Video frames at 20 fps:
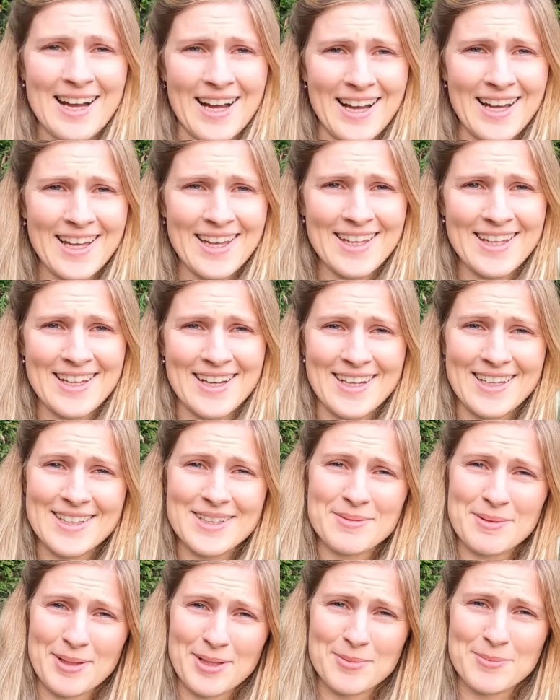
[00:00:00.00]
Hi
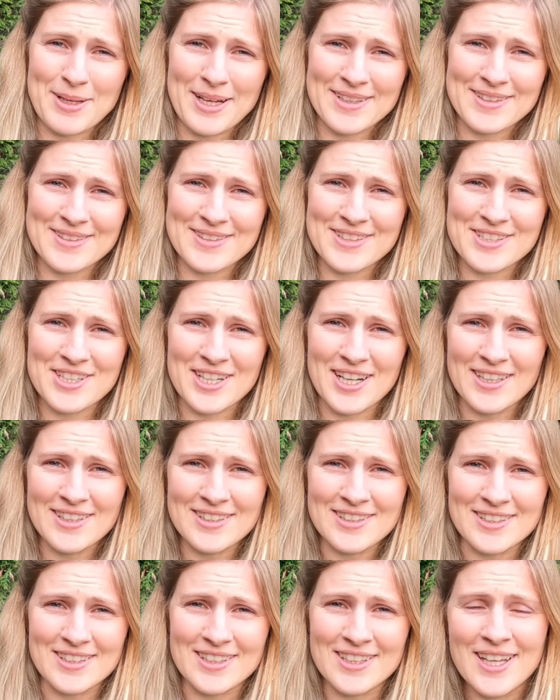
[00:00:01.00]
and welcome back to the
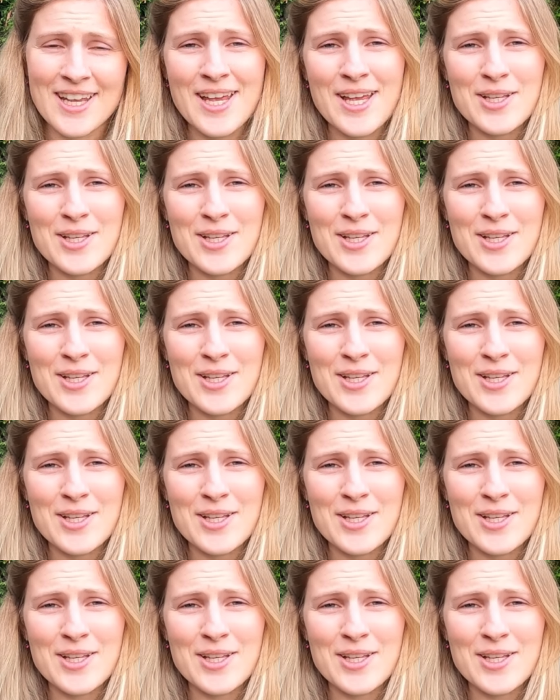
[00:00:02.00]
channel.